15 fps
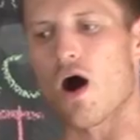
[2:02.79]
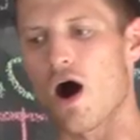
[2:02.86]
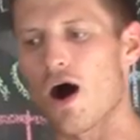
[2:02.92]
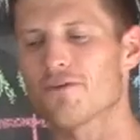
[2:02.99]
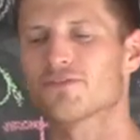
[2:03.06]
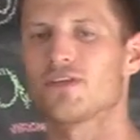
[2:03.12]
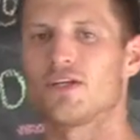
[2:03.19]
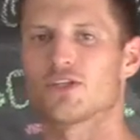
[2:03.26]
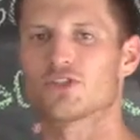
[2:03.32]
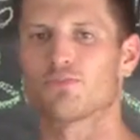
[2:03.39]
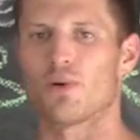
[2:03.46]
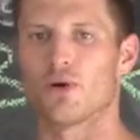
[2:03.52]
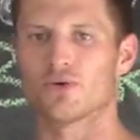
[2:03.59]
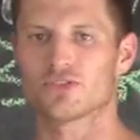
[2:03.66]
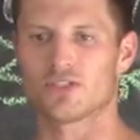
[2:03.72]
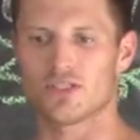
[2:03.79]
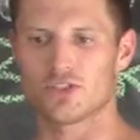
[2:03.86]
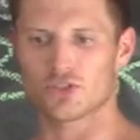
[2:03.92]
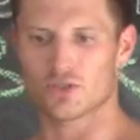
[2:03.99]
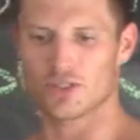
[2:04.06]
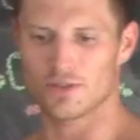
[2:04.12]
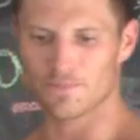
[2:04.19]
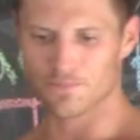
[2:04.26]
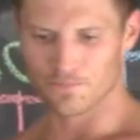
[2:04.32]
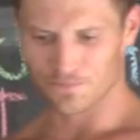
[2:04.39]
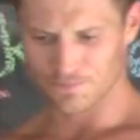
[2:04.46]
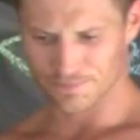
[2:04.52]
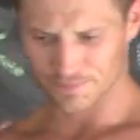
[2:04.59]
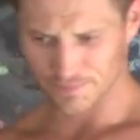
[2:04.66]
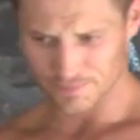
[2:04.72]
often exposed to injury.
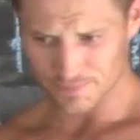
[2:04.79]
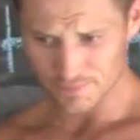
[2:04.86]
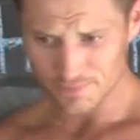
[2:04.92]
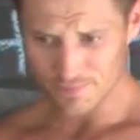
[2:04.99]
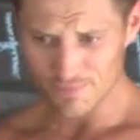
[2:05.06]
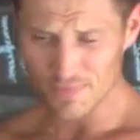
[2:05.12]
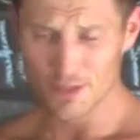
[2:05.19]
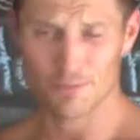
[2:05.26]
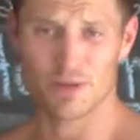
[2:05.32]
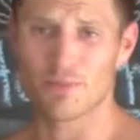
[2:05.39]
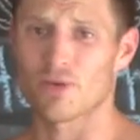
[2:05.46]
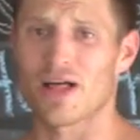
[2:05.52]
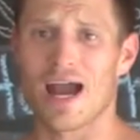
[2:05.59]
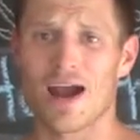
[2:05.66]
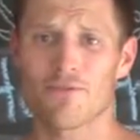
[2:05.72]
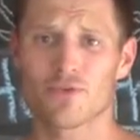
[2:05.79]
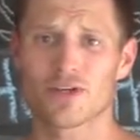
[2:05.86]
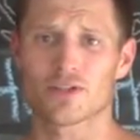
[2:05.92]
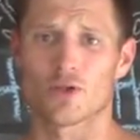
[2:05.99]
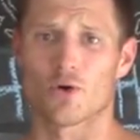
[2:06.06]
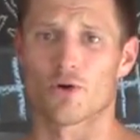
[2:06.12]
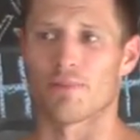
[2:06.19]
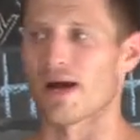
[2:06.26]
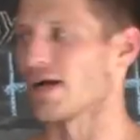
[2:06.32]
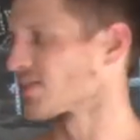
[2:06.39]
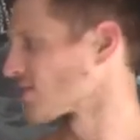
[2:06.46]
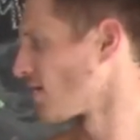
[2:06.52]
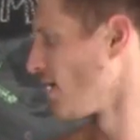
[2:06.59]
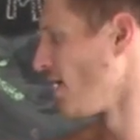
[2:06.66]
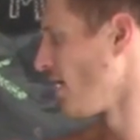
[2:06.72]
People have weak lower backs.